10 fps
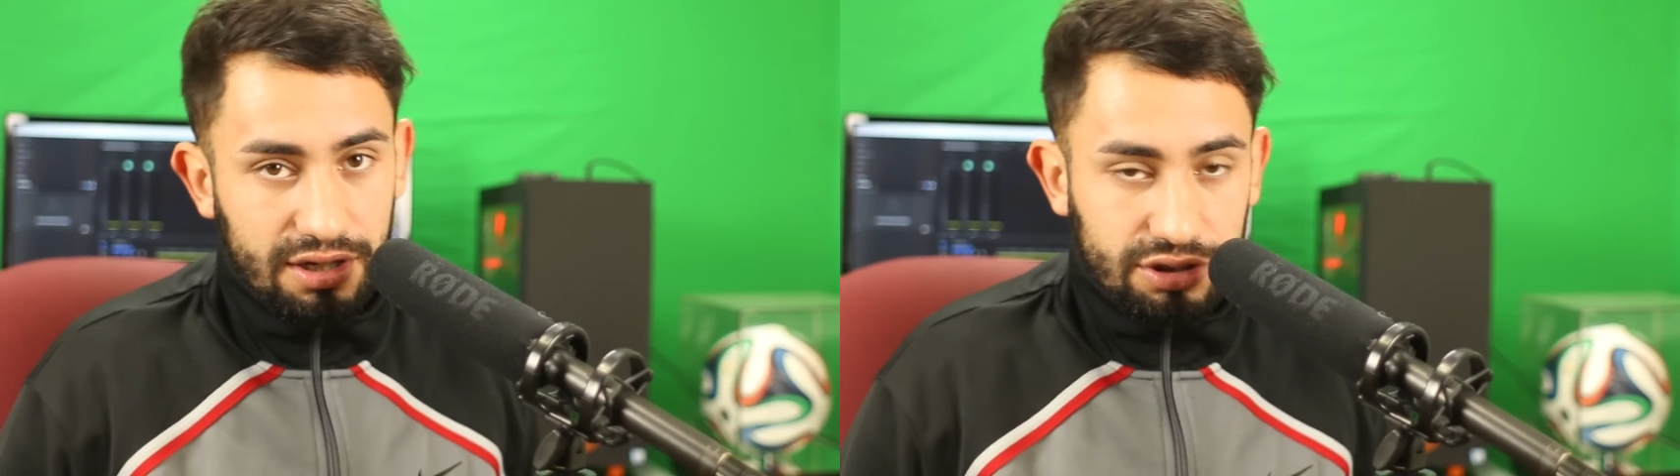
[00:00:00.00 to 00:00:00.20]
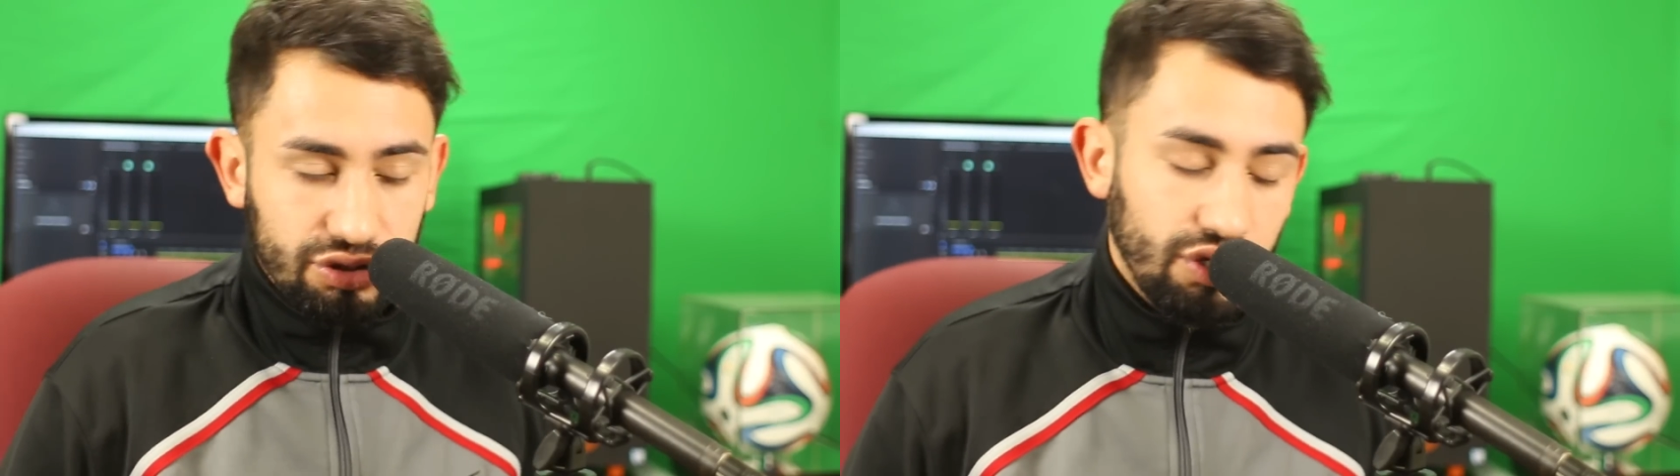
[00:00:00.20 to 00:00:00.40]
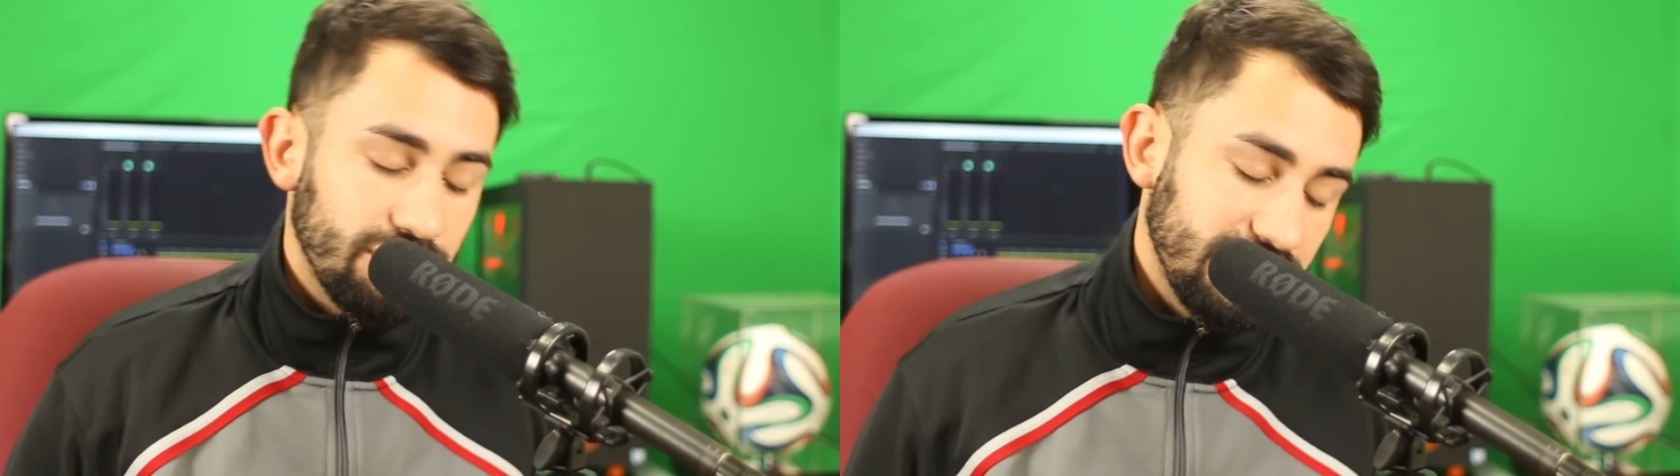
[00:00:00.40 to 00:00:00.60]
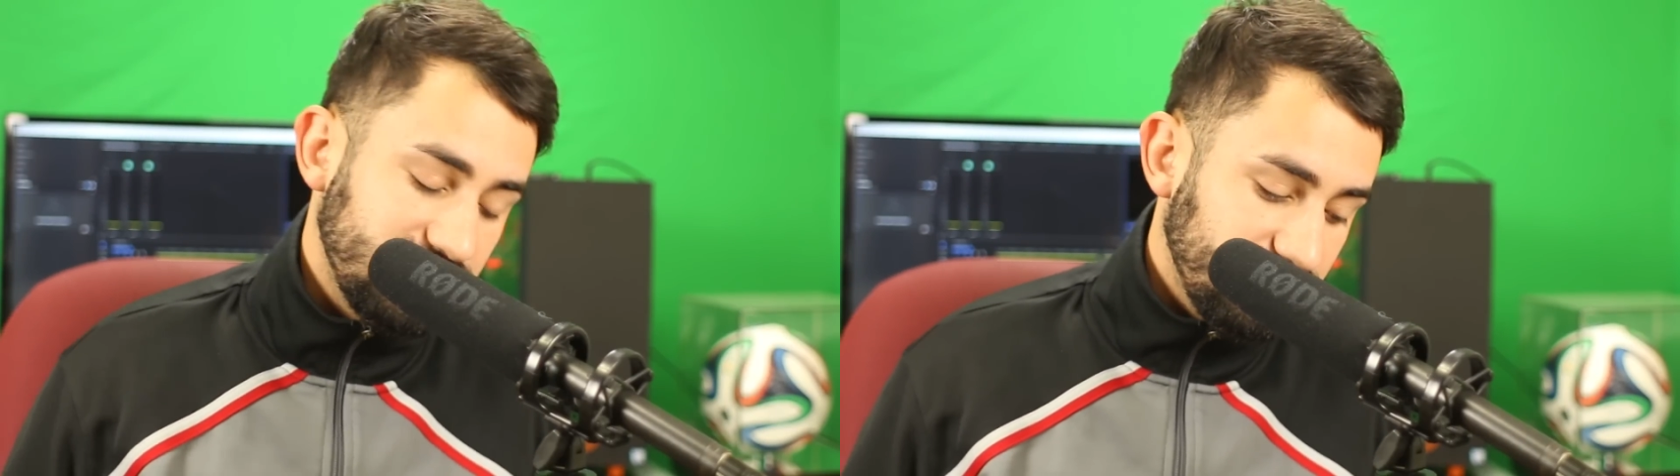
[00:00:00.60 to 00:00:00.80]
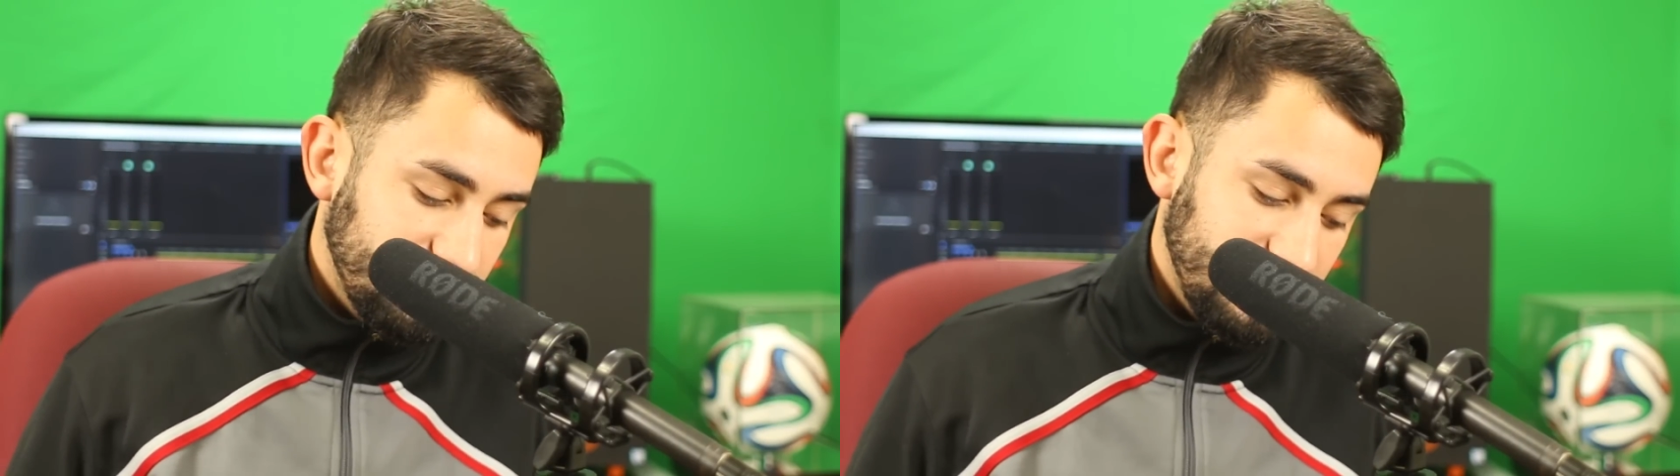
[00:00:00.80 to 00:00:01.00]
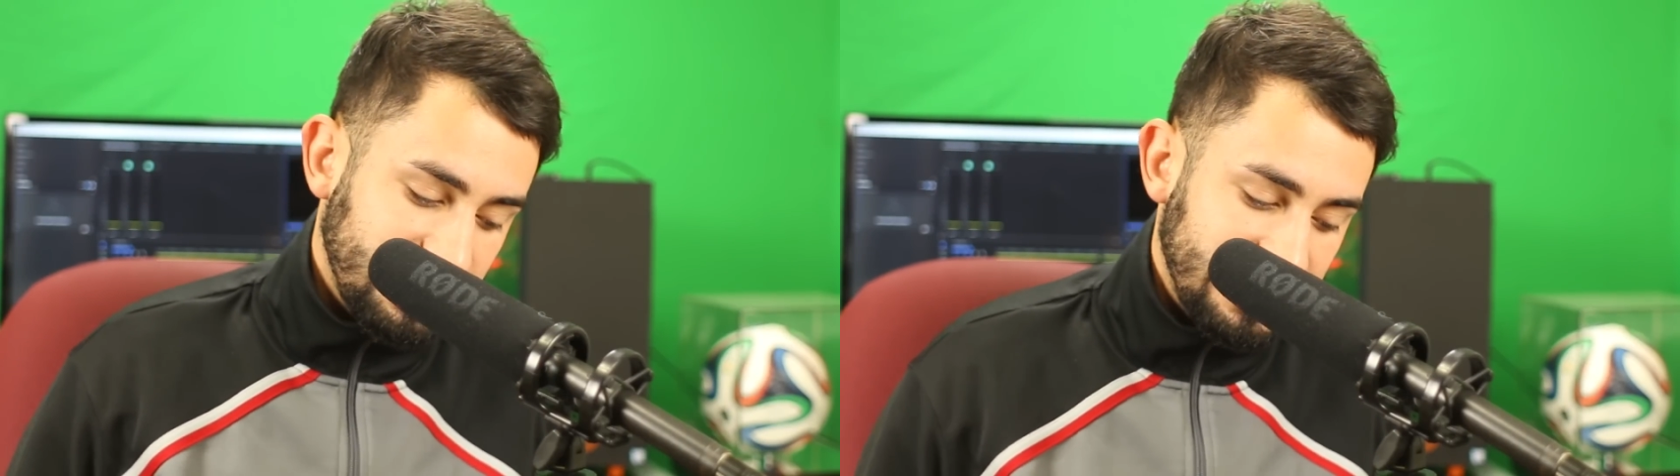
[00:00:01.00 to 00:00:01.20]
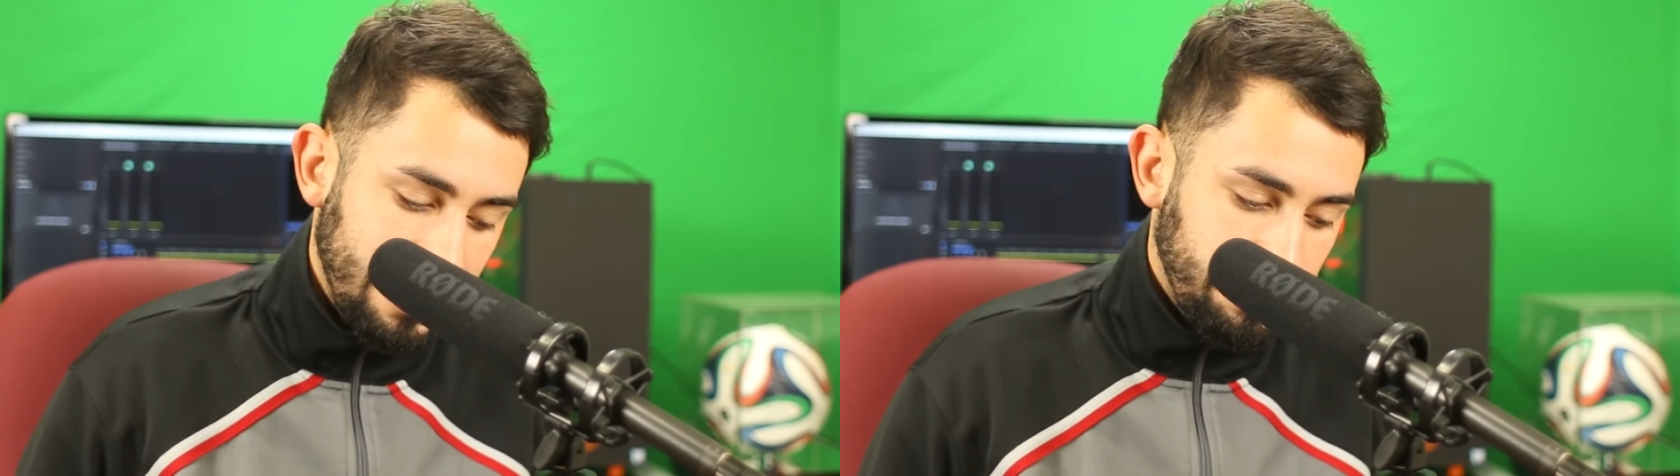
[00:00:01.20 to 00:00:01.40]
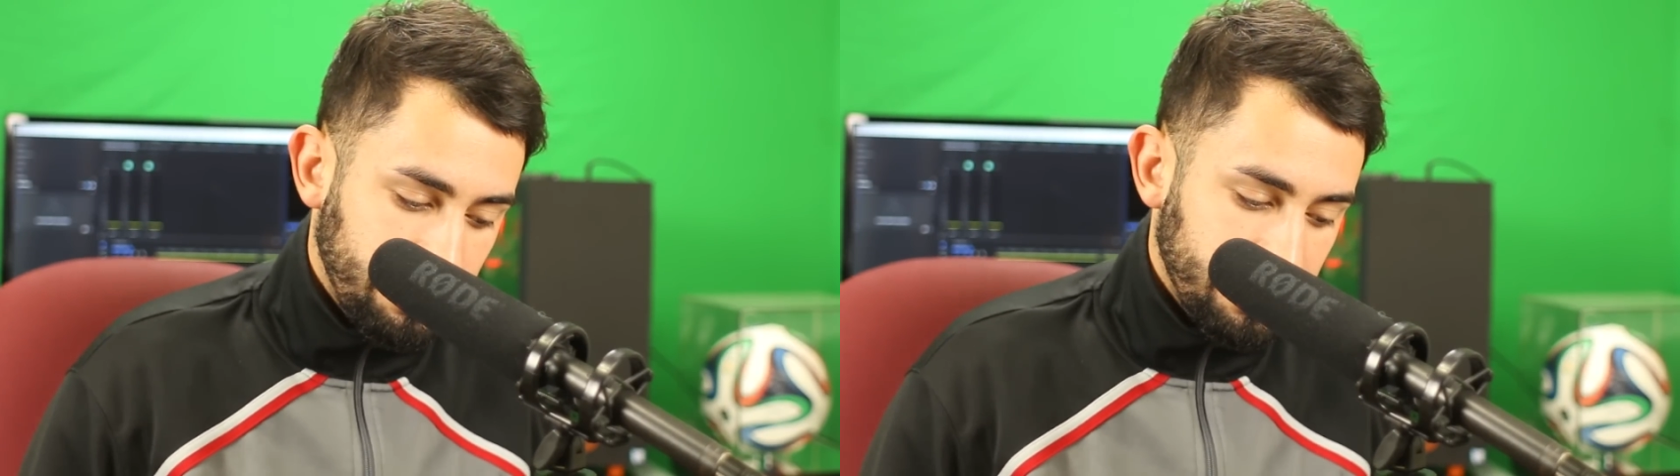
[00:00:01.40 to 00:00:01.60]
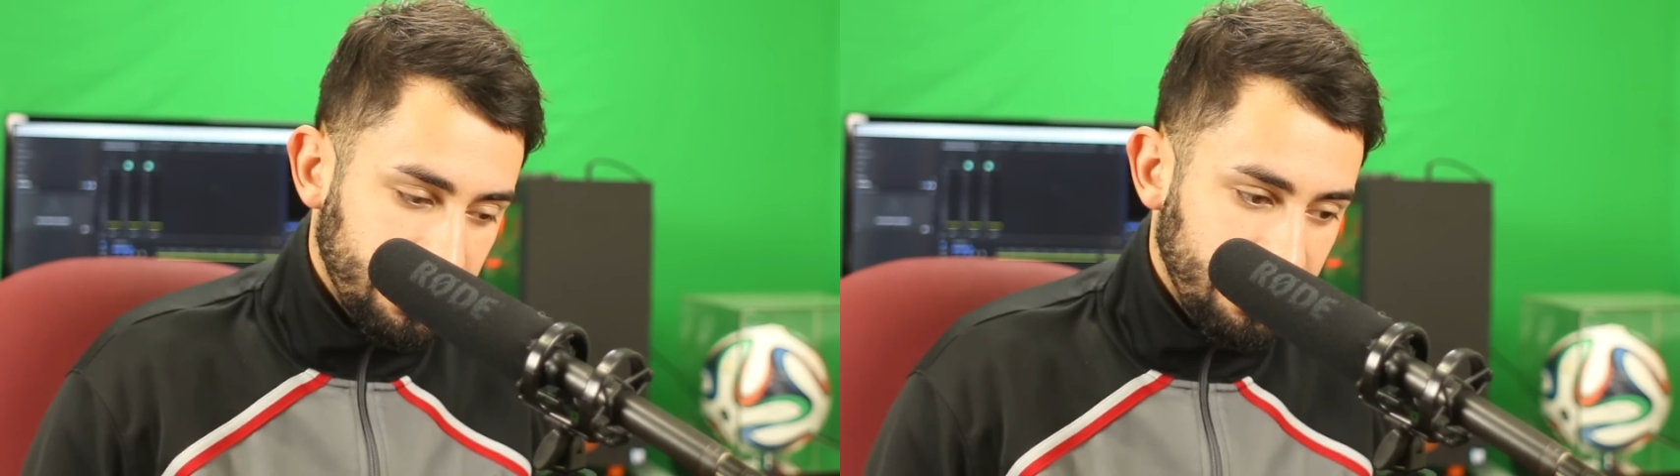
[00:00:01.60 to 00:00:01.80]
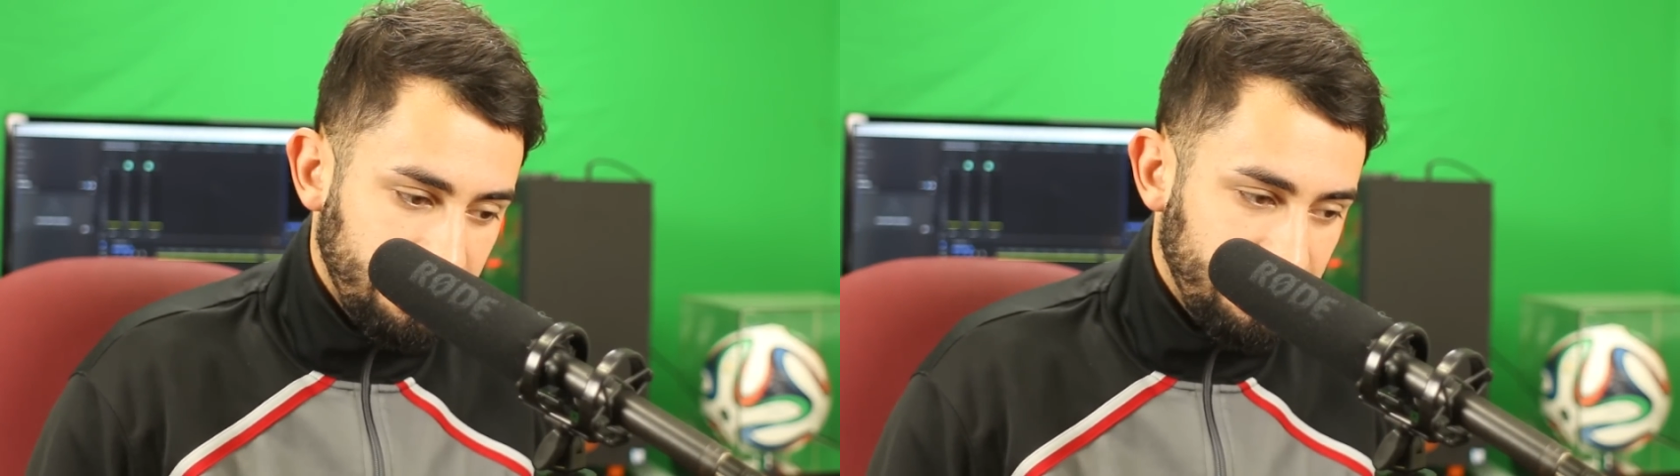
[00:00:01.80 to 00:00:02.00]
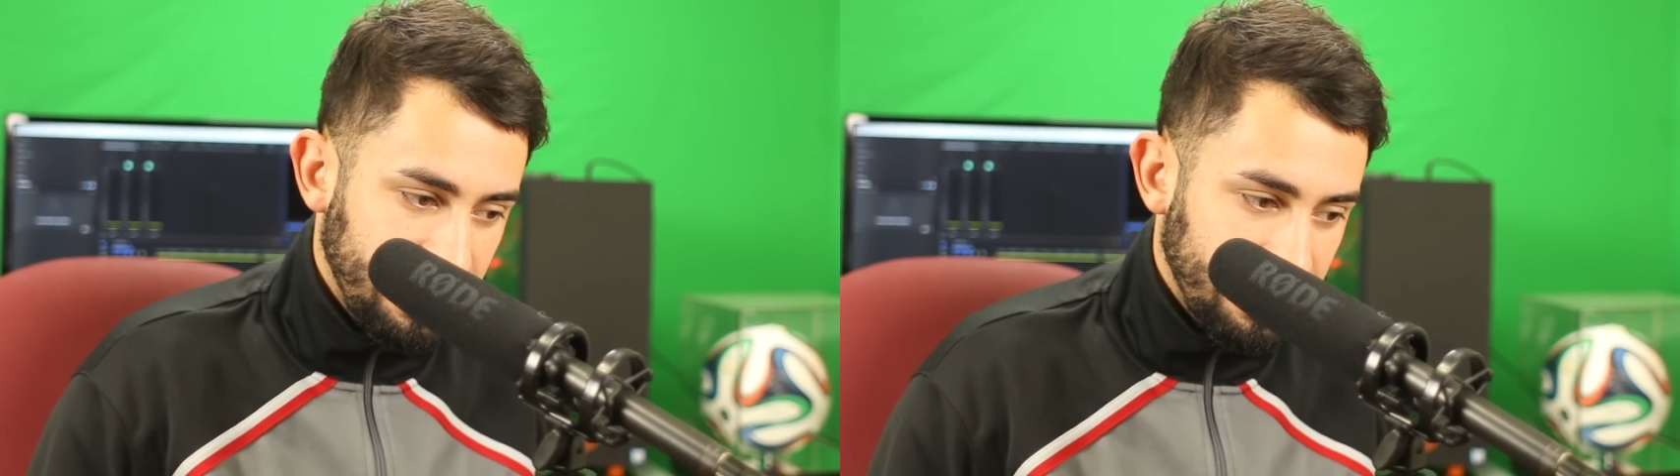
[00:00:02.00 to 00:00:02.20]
So this is just an example of